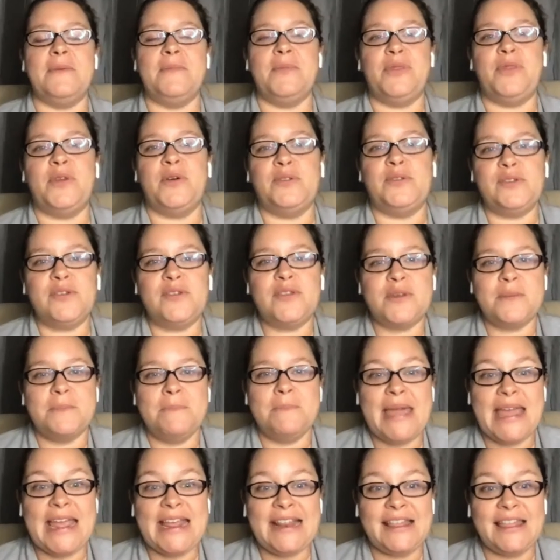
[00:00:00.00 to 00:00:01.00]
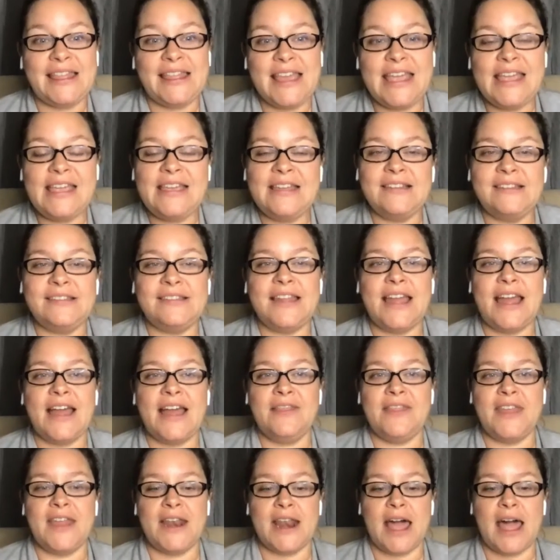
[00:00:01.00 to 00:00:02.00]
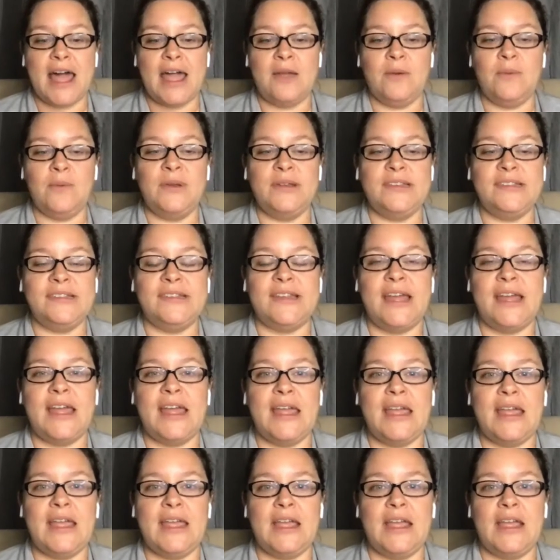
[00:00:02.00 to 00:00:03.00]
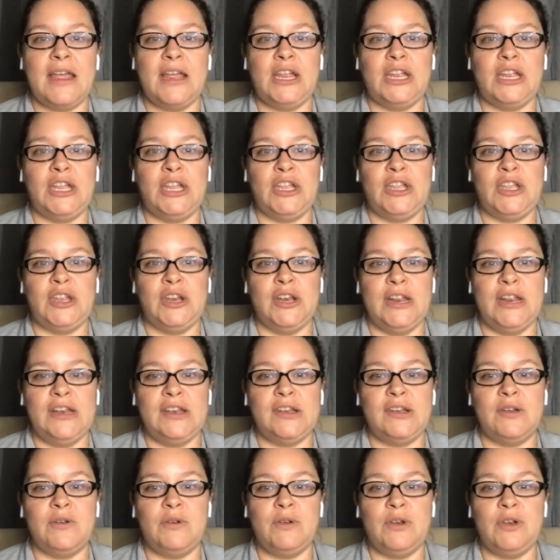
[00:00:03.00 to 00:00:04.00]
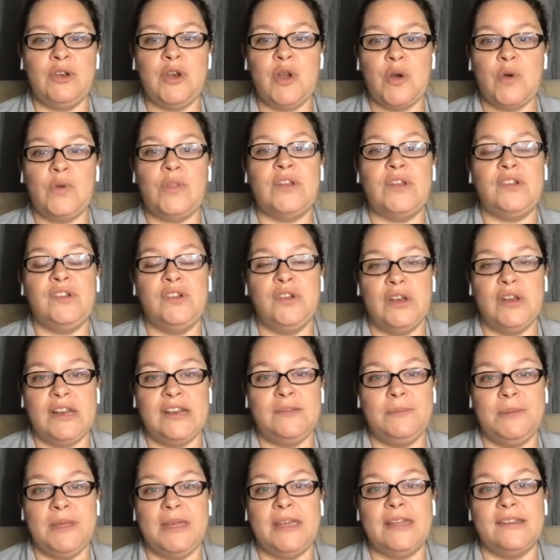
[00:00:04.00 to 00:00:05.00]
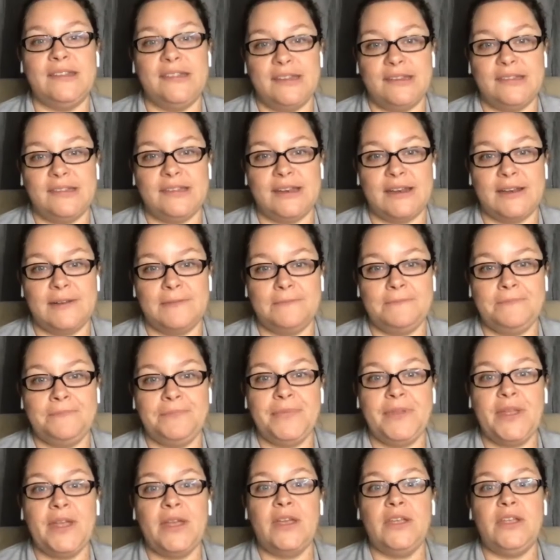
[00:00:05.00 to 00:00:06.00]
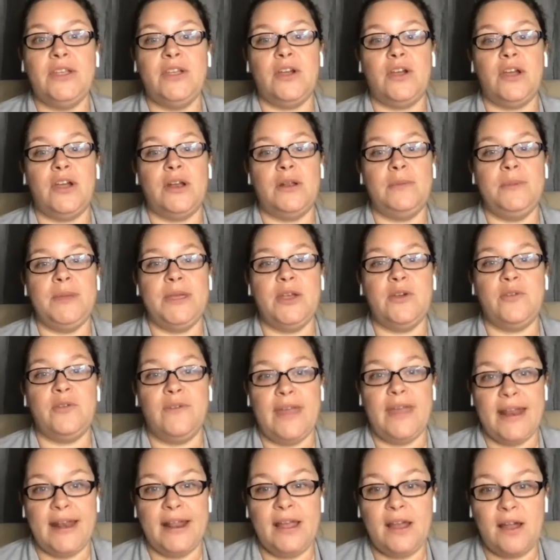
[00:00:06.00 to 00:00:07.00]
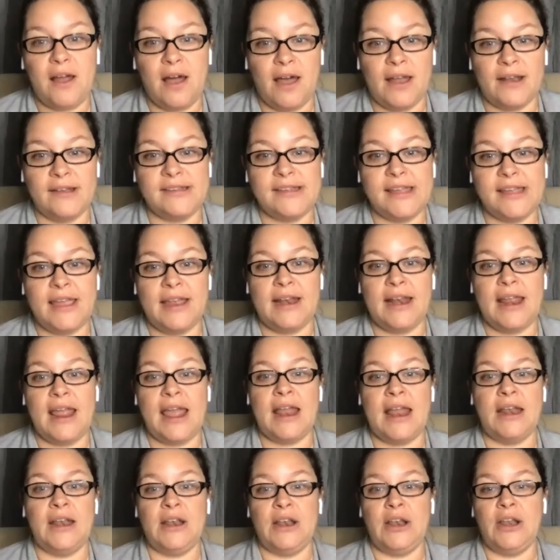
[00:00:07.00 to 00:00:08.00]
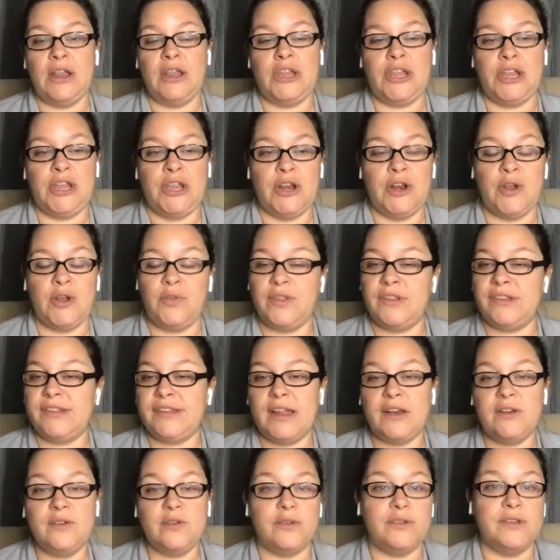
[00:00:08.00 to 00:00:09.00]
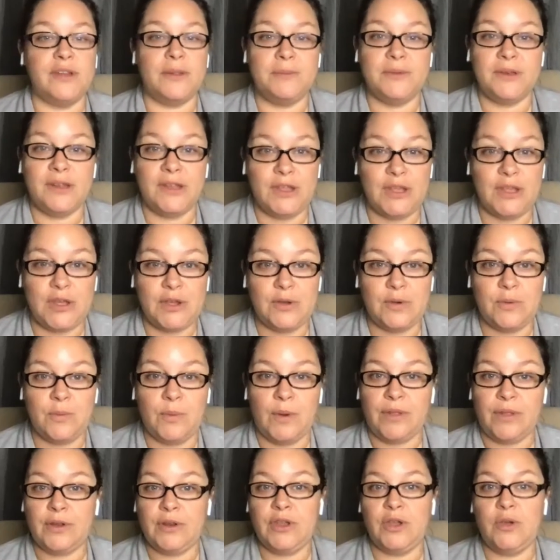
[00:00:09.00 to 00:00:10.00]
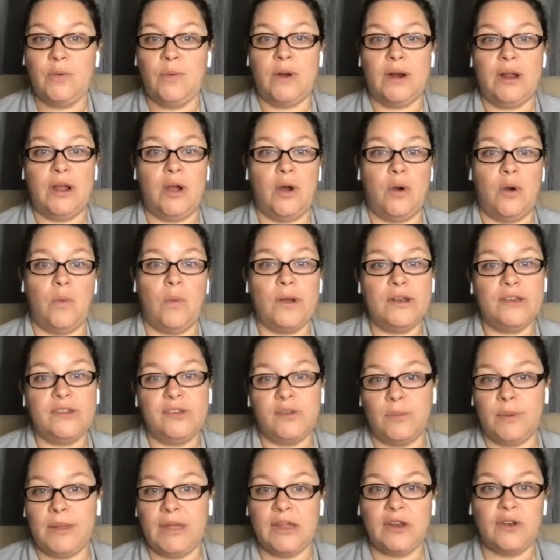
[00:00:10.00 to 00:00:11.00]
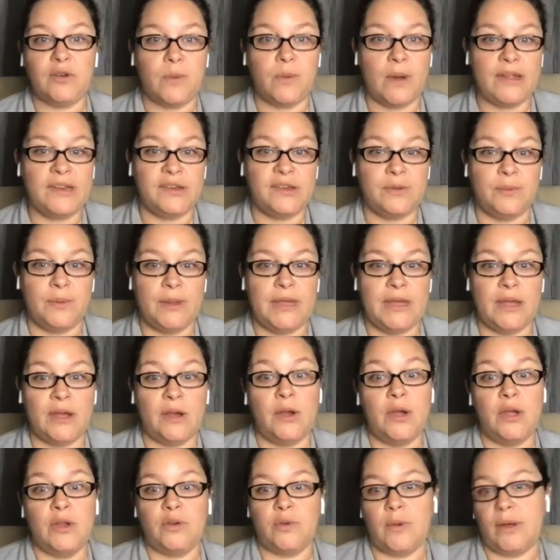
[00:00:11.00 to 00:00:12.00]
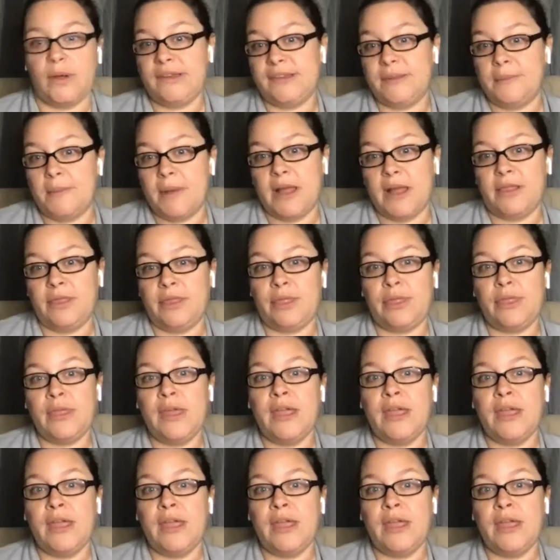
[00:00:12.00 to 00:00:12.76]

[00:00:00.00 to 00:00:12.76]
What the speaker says: Those are the main things. And then I would say you need to know that you need to be consistent. You're going to be creating content, and, you know, the schedule's up to you, whether you want to go once a week, twice a month.